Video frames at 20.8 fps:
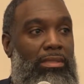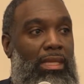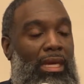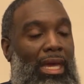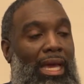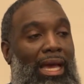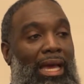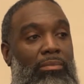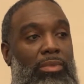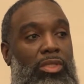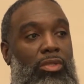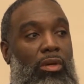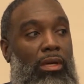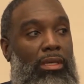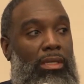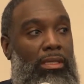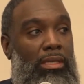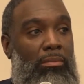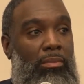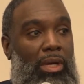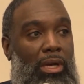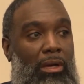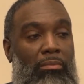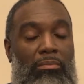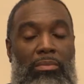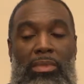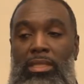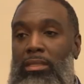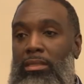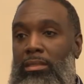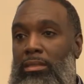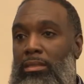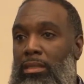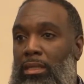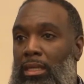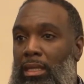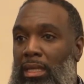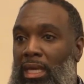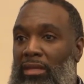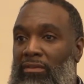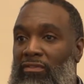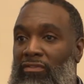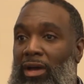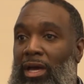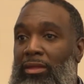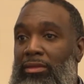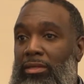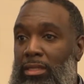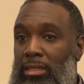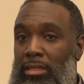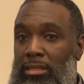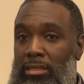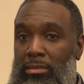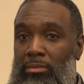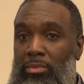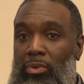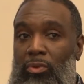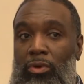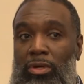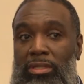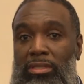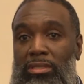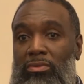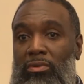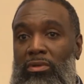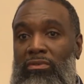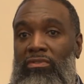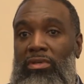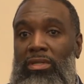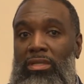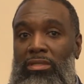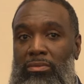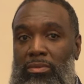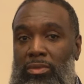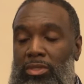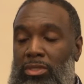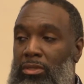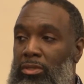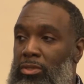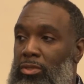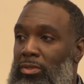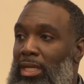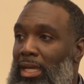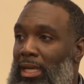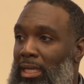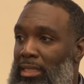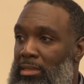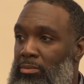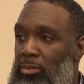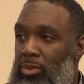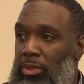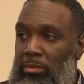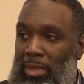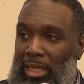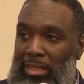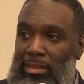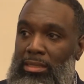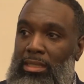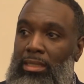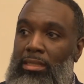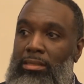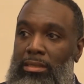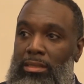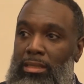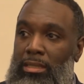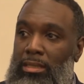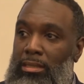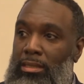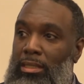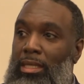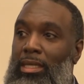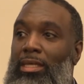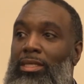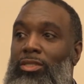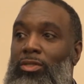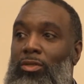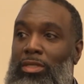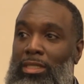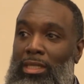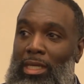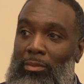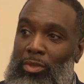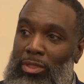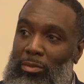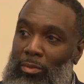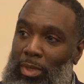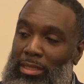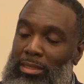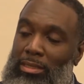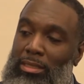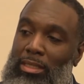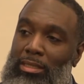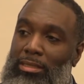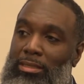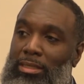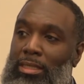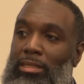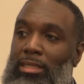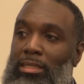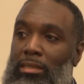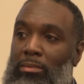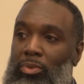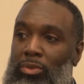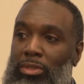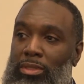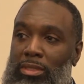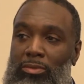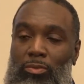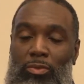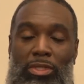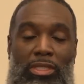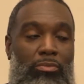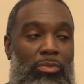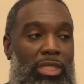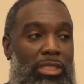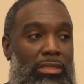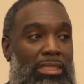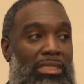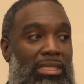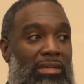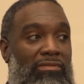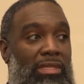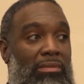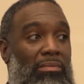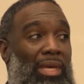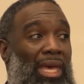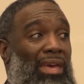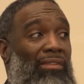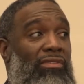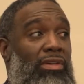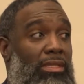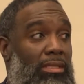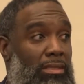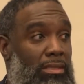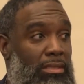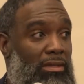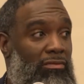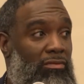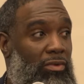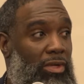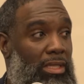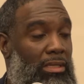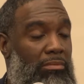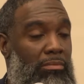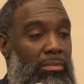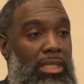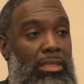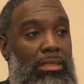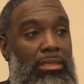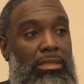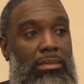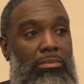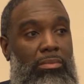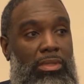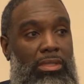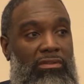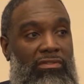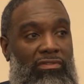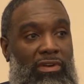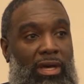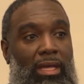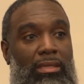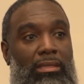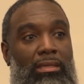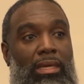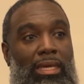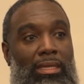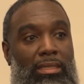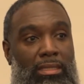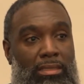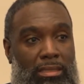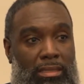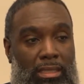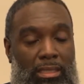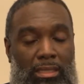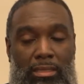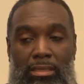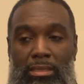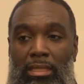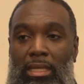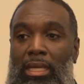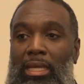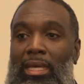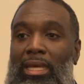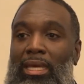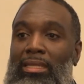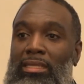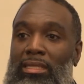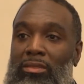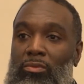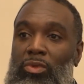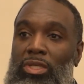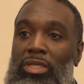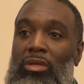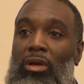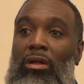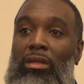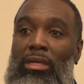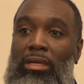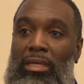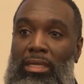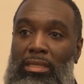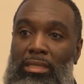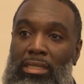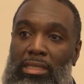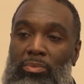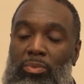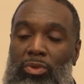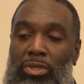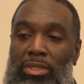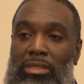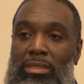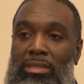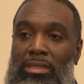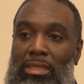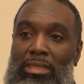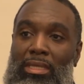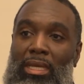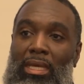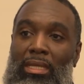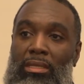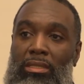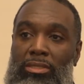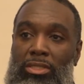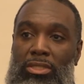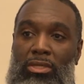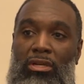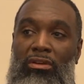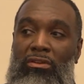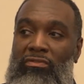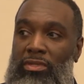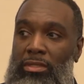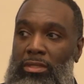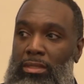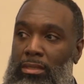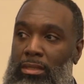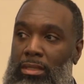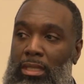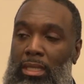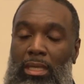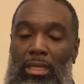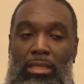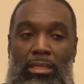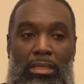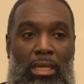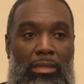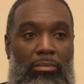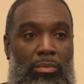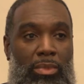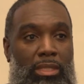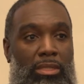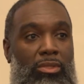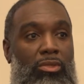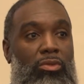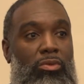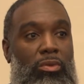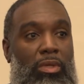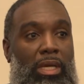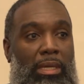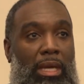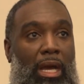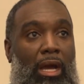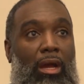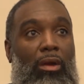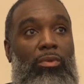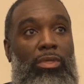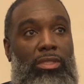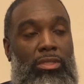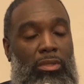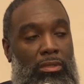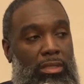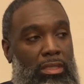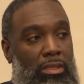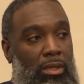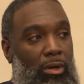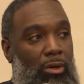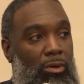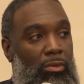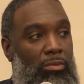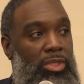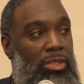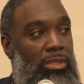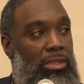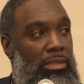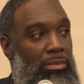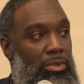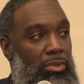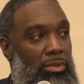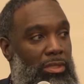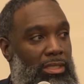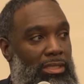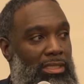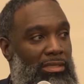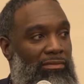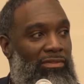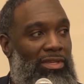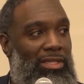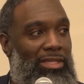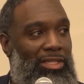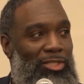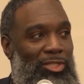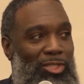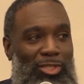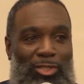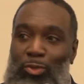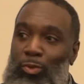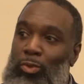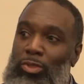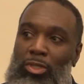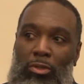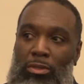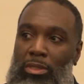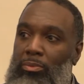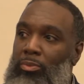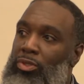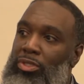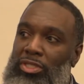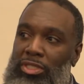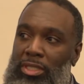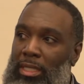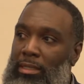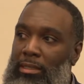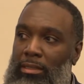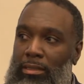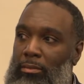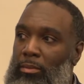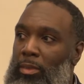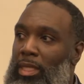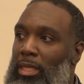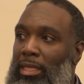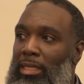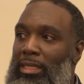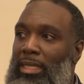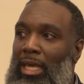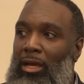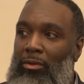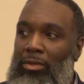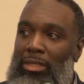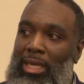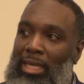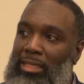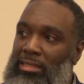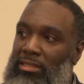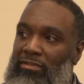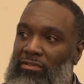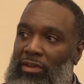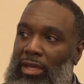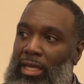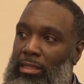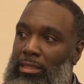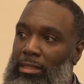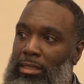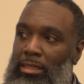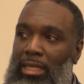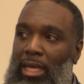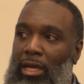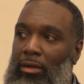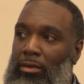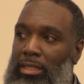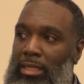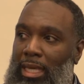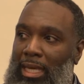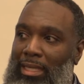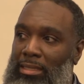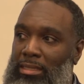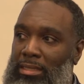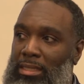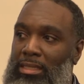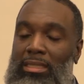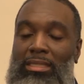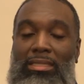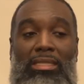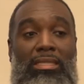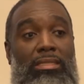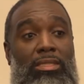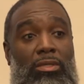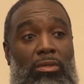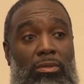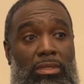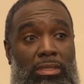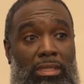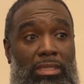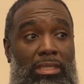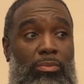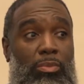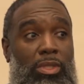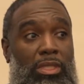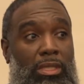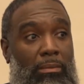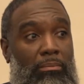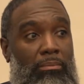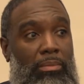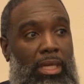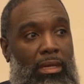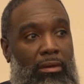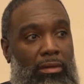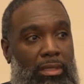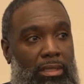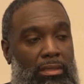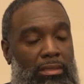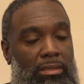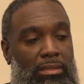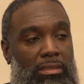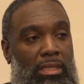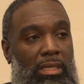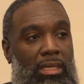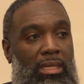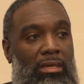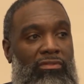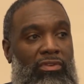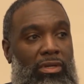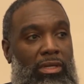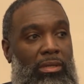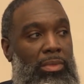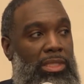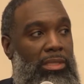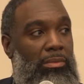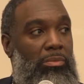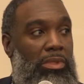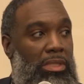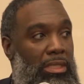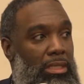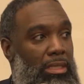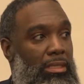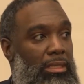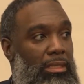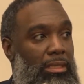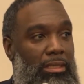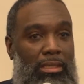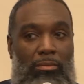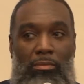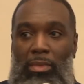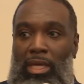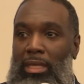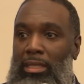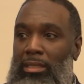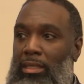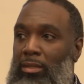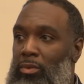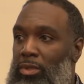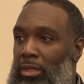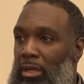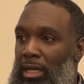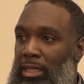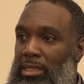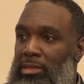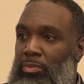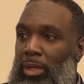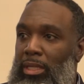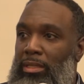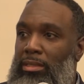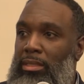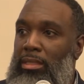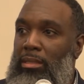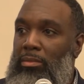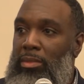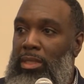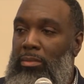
that I'm talking about men and fatherhood is important to a village with children, I had to bring my sons in. So then I bring my sons into the prison with me to give them evidence of what it means to be a father and a son. And then we all are in this prison together serving young men who are returning home to communities and villages who don't appreciate them. Now he has a felony, now he has this, and so these become barriers for him to be the man that we are expecting him